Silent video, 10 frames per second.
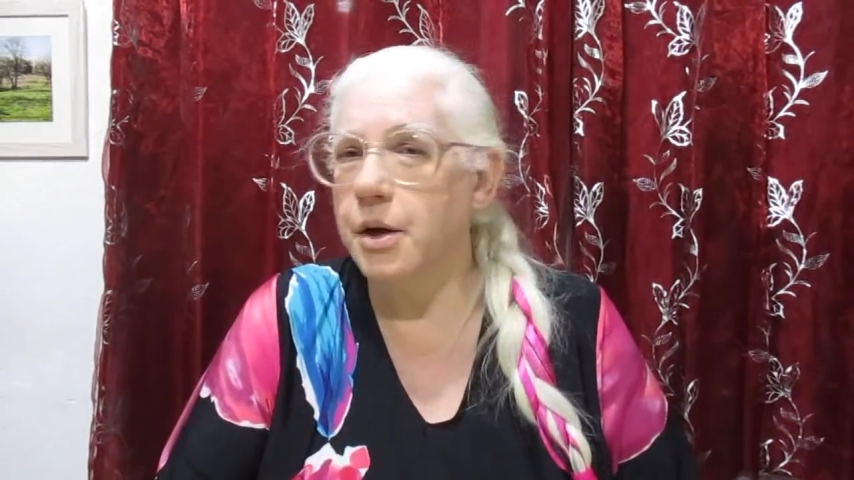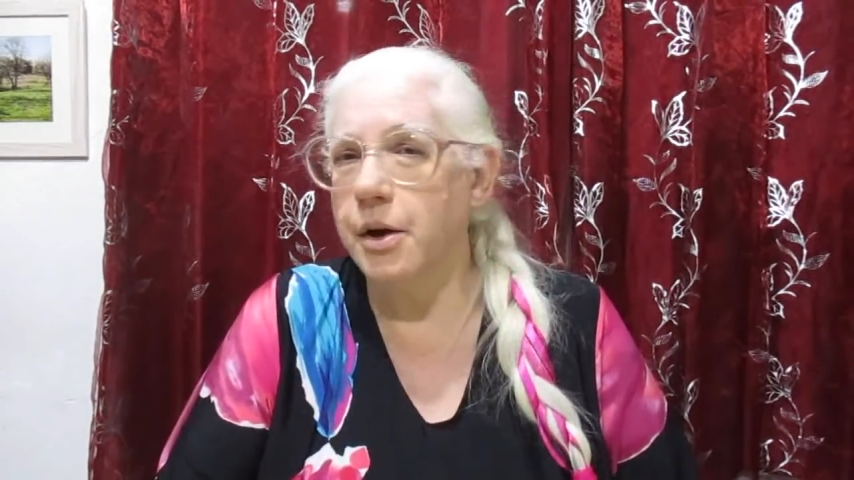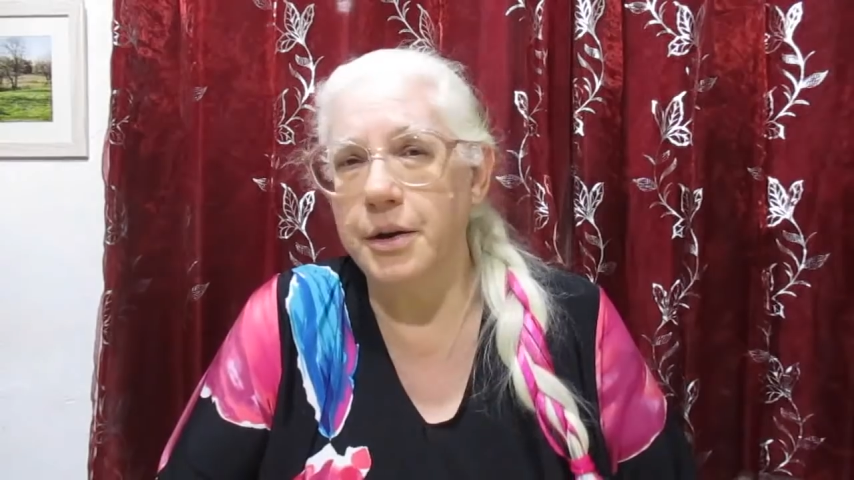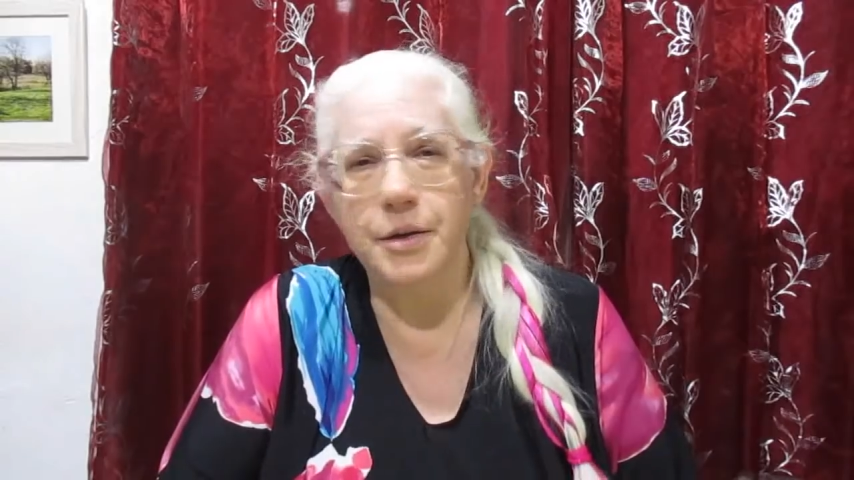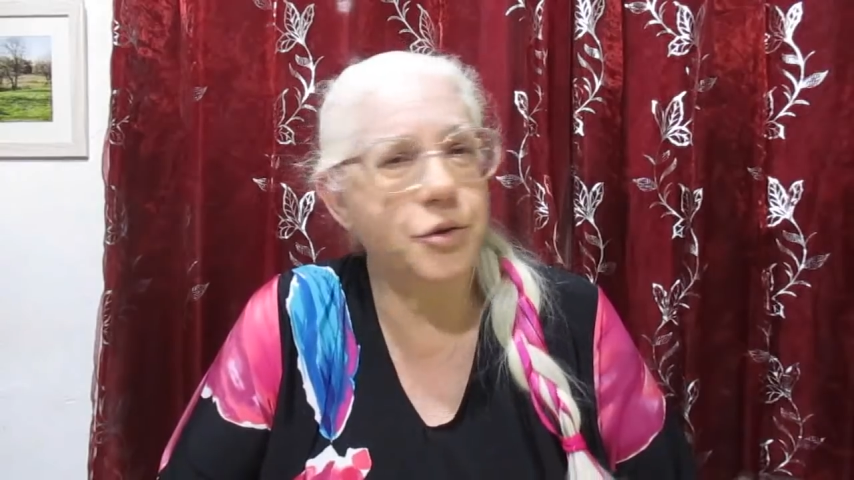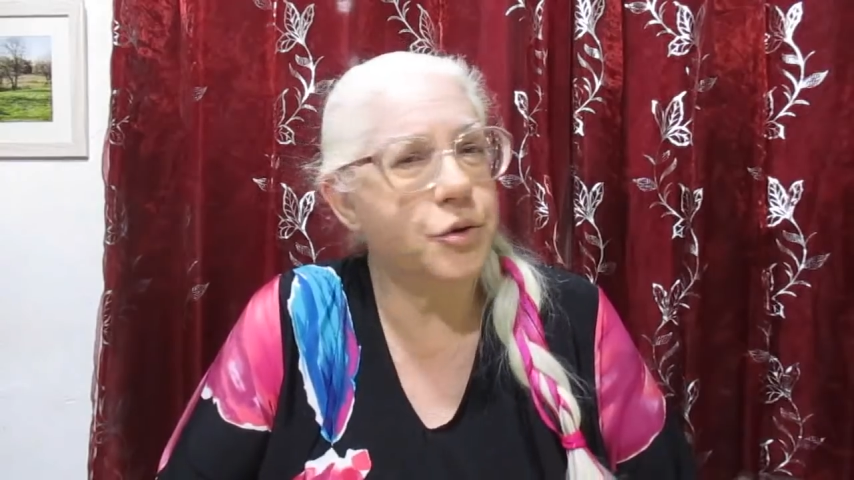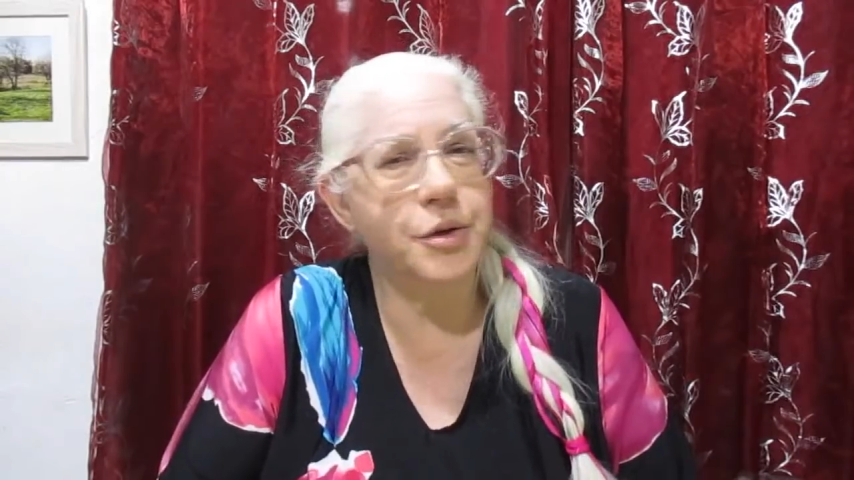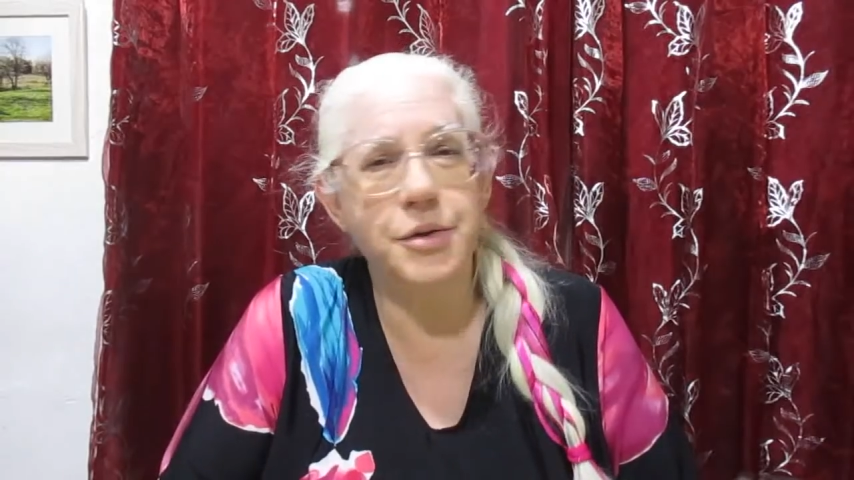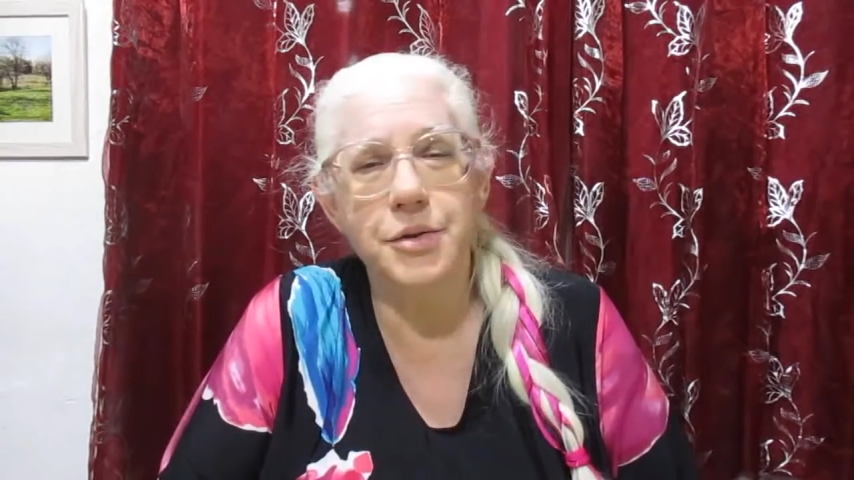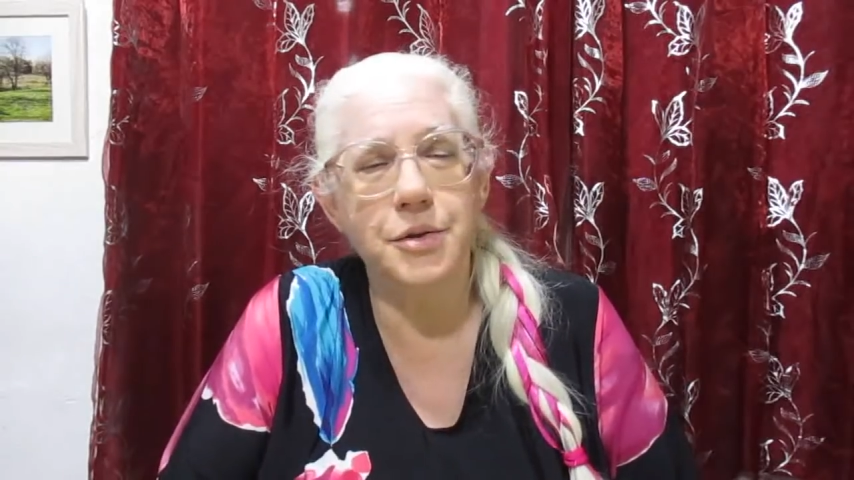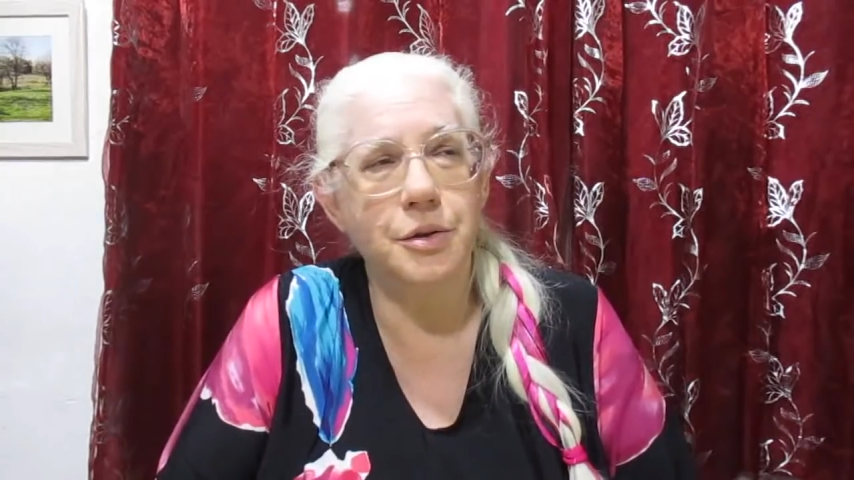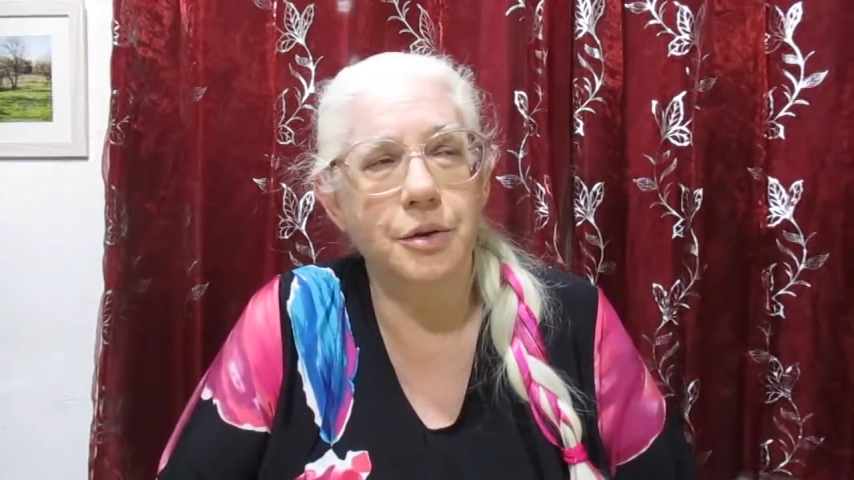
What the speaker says: on interest.